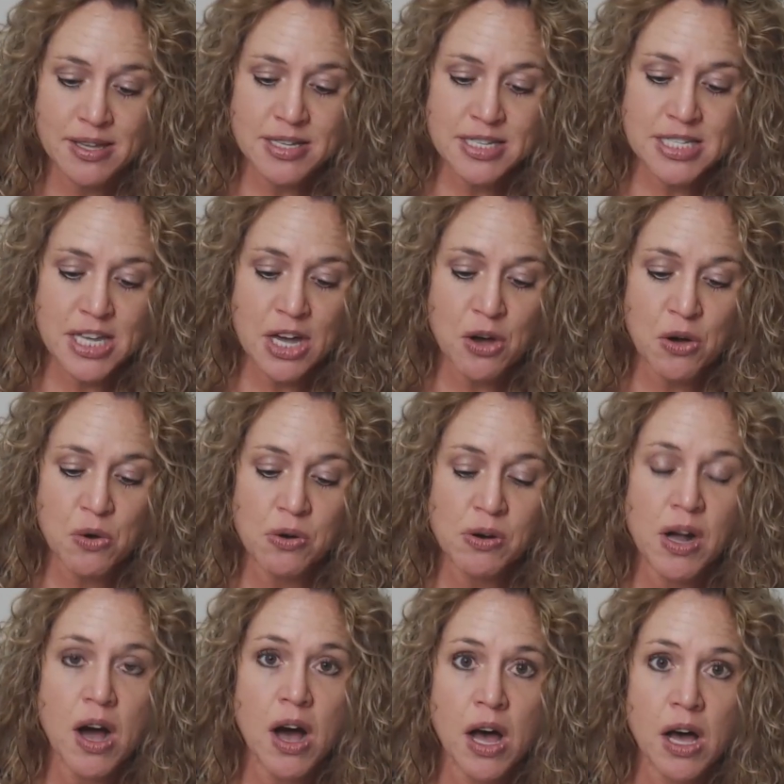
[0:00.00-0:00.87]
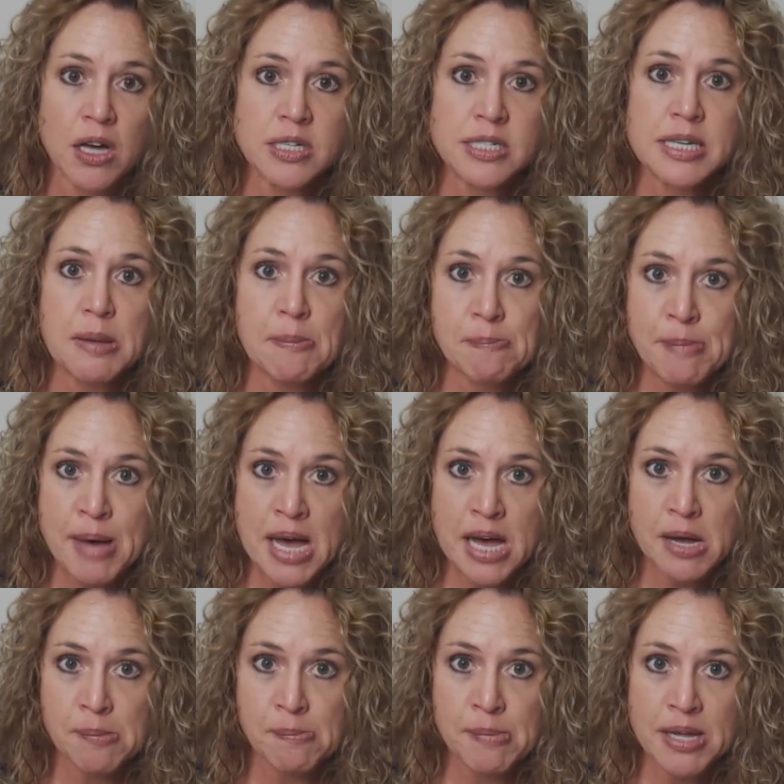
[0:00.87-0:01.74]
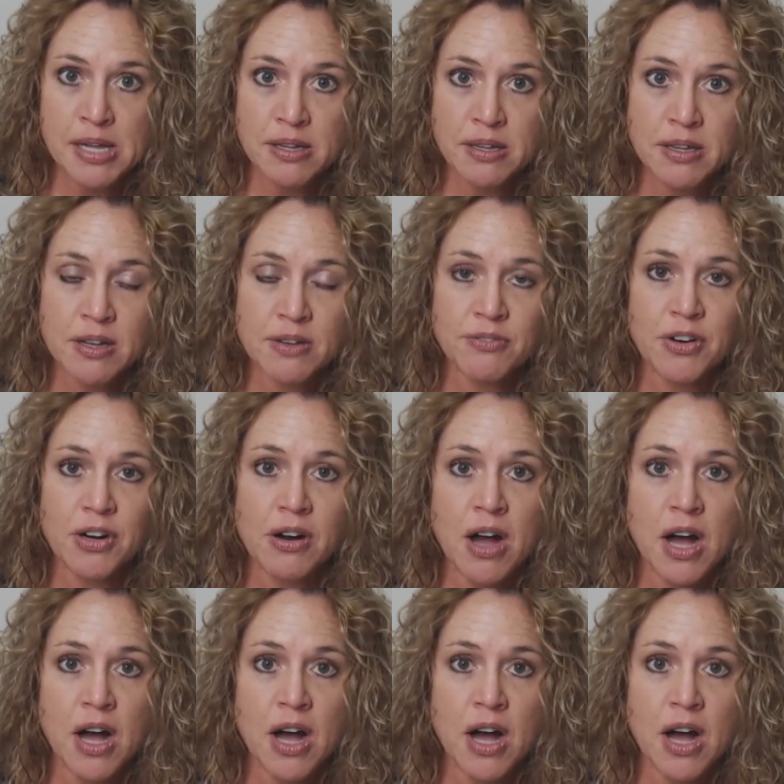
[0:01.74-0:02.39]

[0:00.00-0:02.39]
So cond mum for